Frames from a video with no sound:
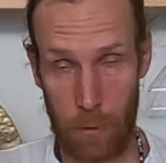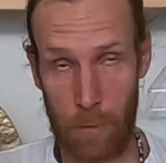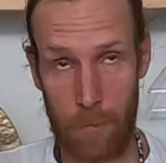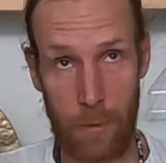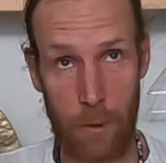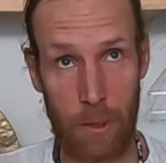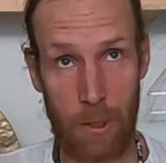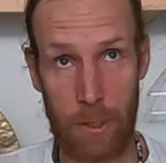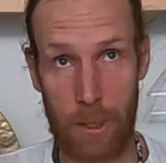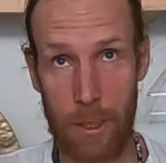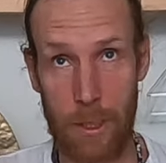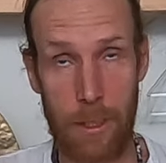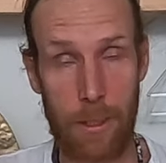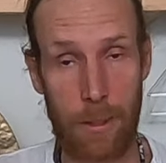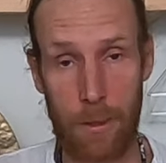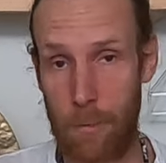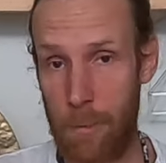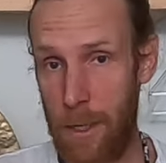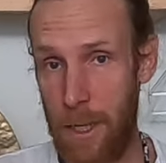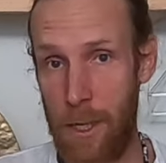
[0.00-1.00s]
Or if you just need
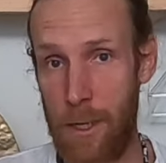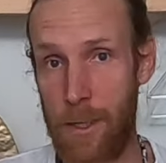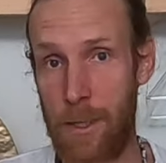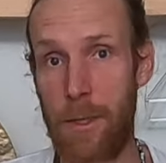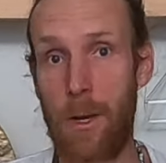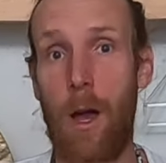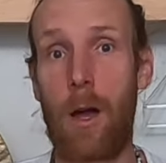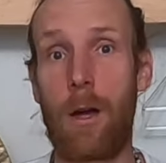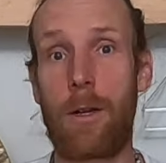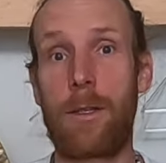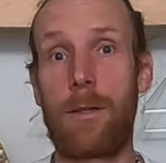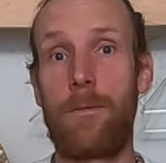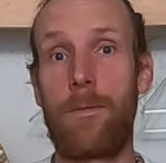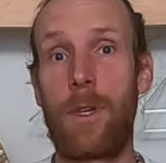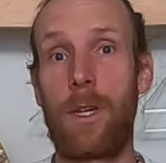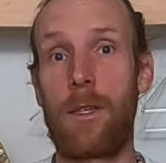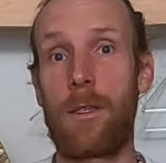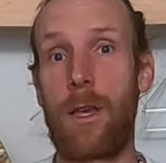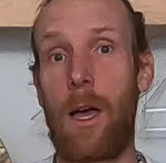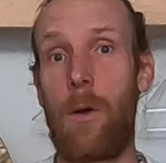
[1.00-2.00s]
somebody to talk some
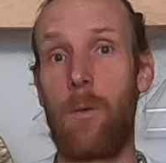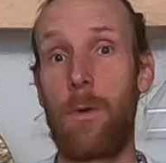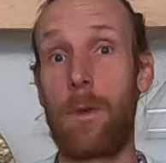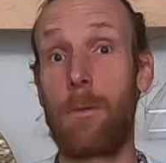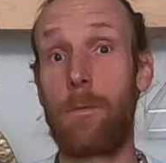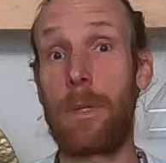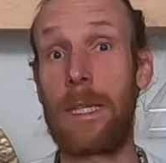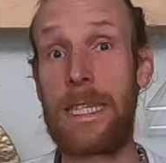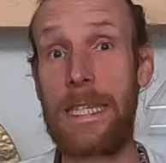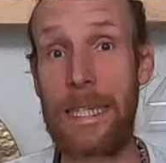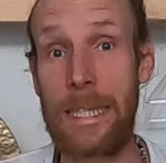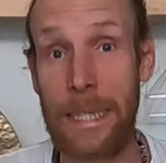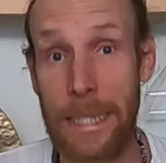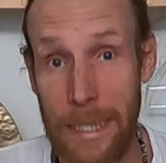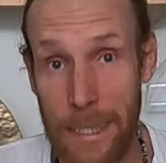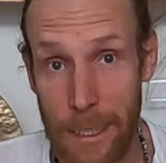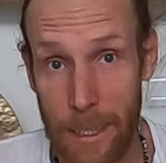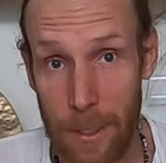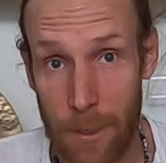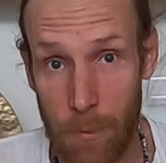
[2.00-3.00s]
things out with,
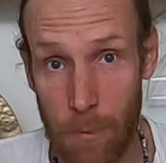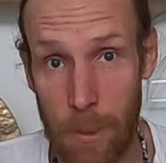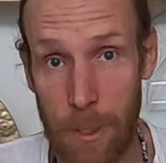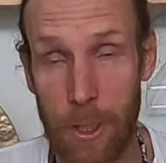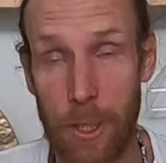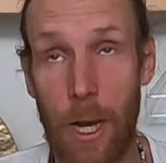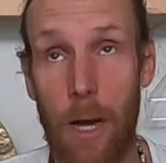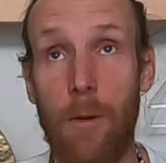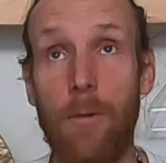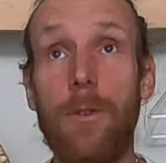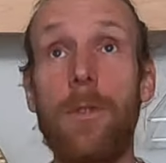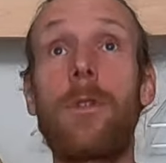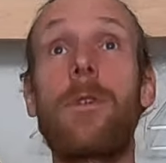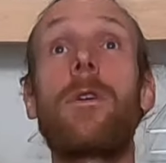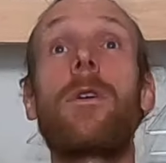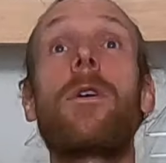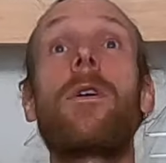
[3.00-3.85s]
please reach out.